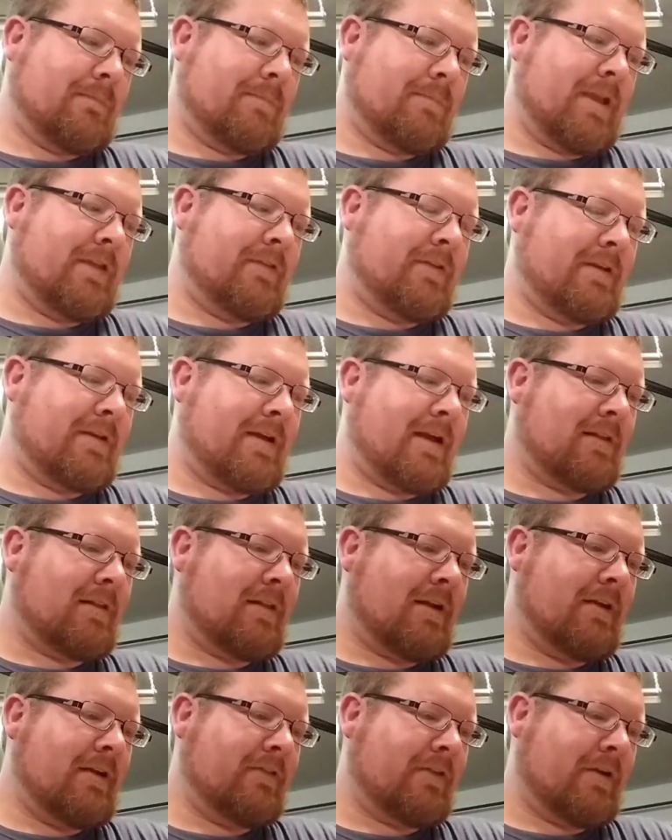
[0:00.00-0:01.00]
basic
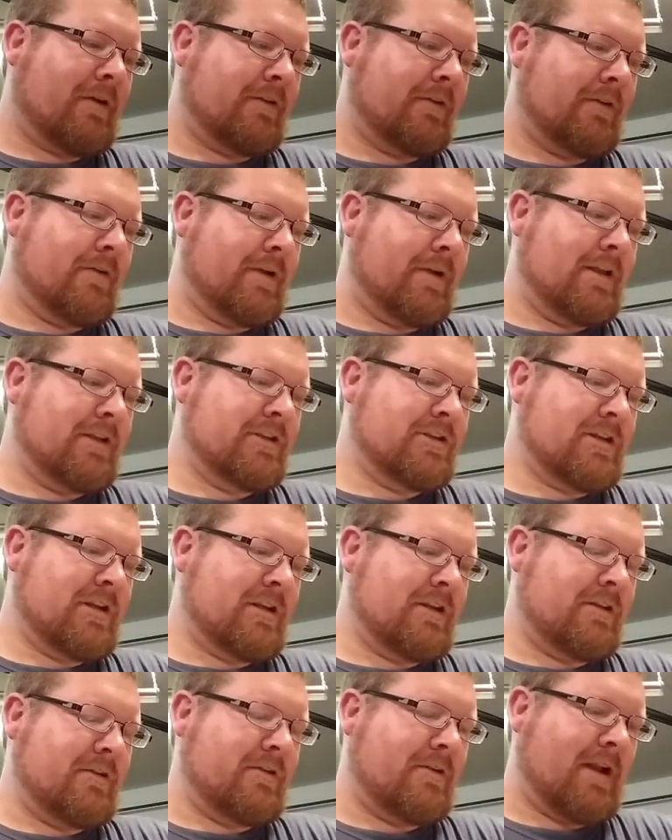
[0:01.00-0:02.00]
guidelines on your
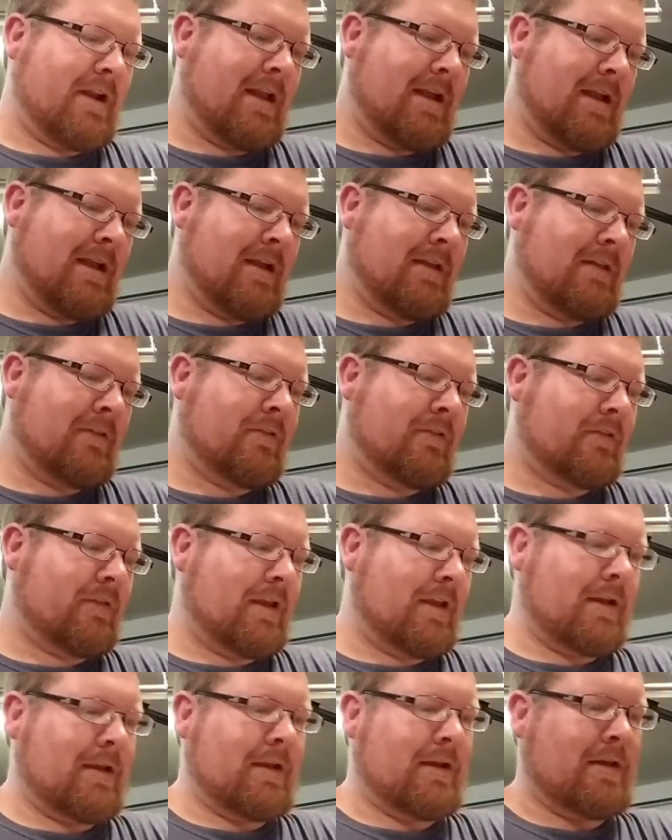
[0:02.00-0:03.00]
engine and your
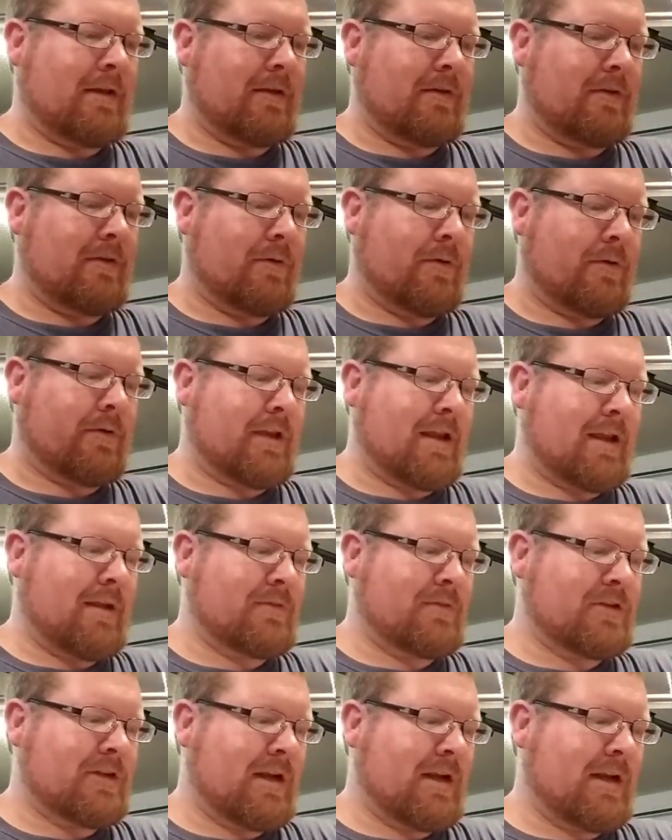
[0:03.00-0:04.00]
heads and your
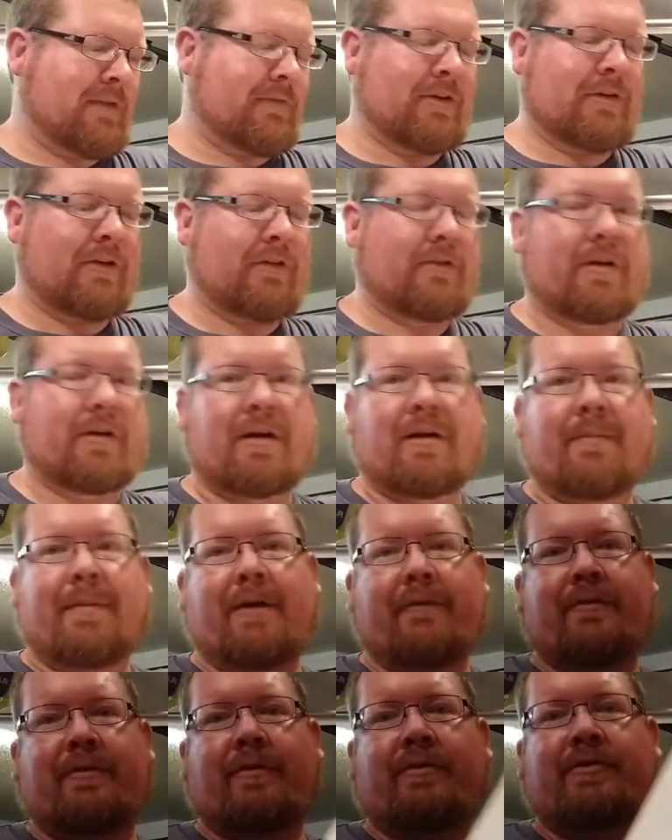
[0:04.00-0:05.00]
camshaft. It does talk
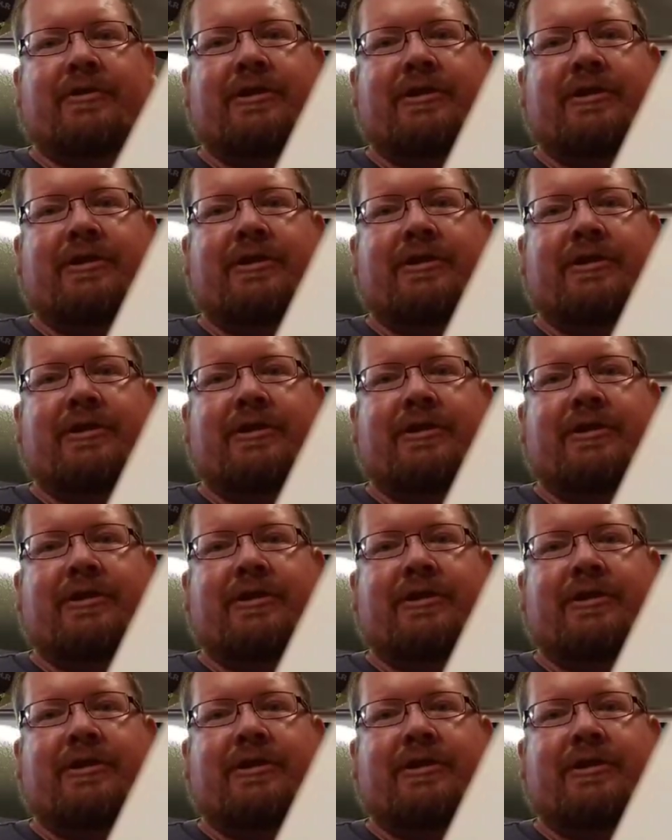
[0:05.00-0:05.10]
about fuel